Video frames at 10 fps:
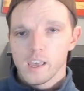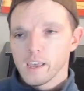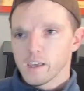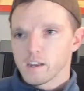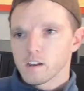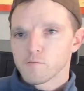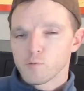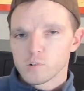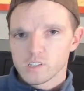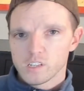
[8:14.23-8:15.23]
And
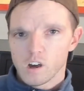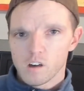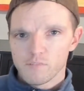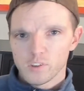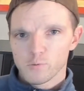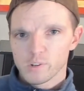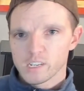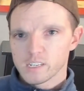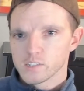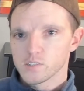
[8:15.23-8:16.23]
unfortunately, off the
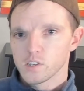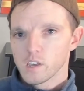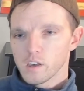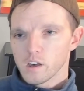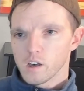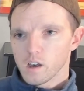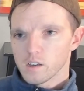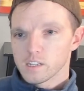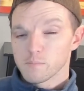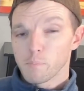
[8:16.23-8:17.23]
grid is
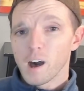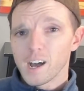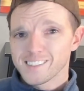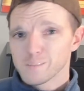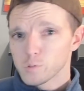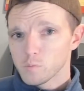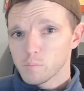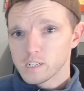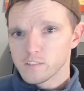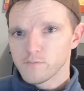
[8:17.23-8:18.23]
uh, it's possible,
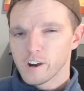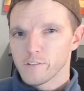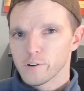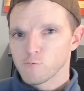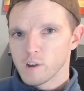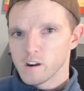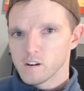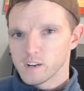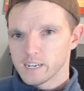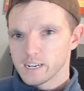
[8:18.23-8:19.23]
but it's very
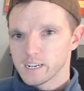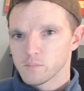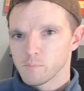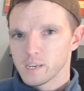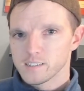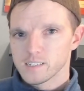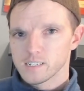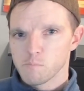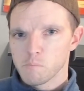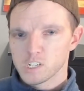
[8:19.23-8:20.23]
rare, and it is makes
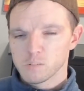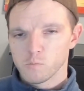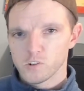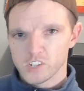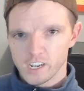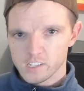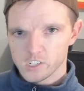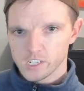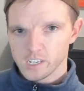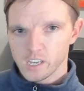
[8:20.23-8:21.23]
things much more
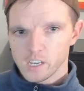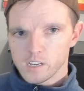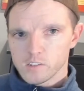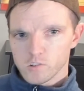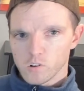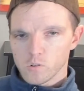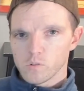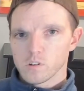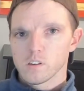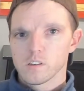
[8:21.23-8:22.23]
challenging.
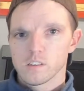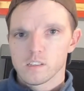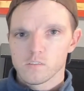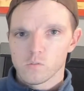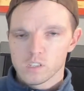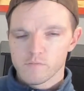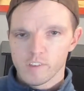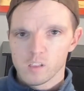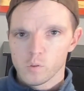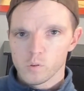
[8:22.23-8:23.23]
So it's only
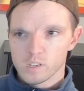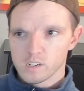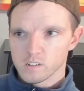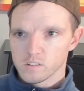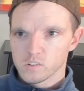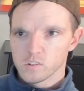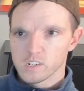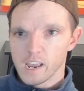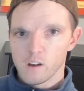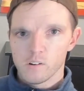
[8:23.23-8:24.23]
available in
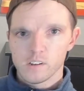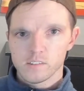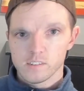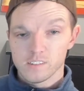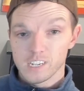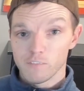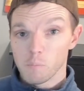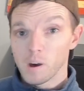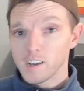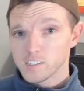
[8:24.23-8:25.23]
certain areas. Is it even
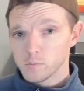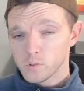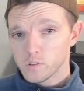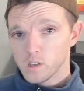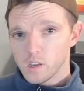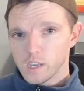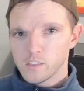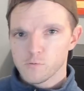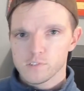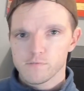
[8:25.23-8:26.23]
possible?
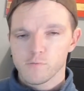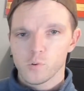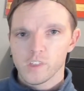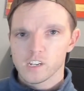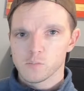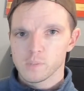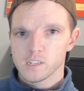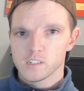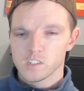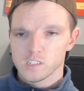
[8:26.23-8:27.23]
And the reason for that is
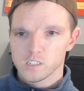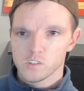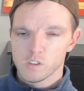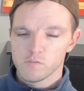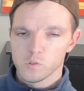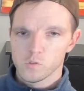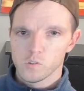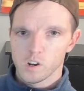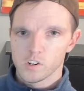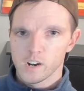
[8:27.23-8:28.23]
because just because you have
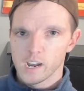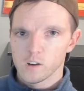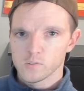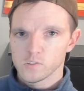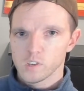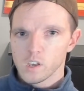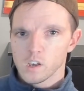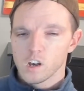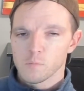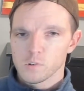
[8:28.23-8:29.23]
solar on your
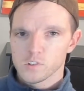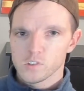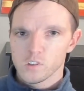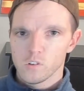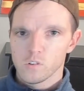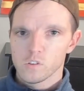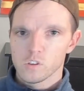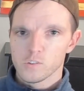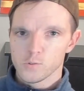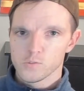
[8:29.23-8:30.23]
house, um, you're still
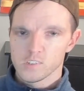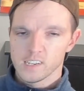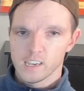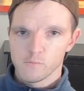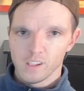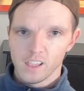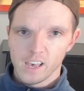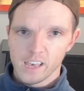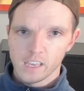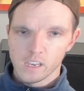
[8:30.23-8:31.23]
using and
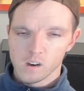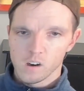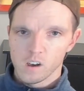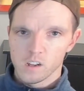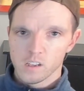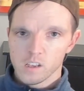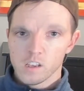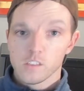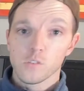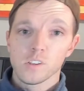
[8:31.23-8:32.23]
relying on
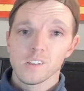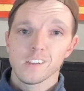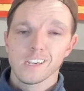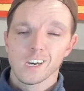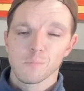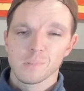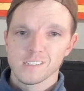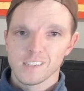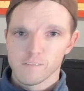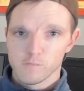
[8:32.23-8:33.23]
the utility
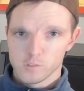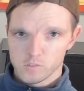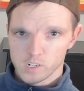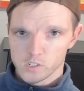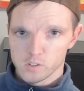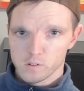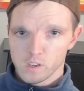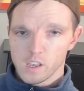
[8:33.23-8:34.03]
company's infrastructure.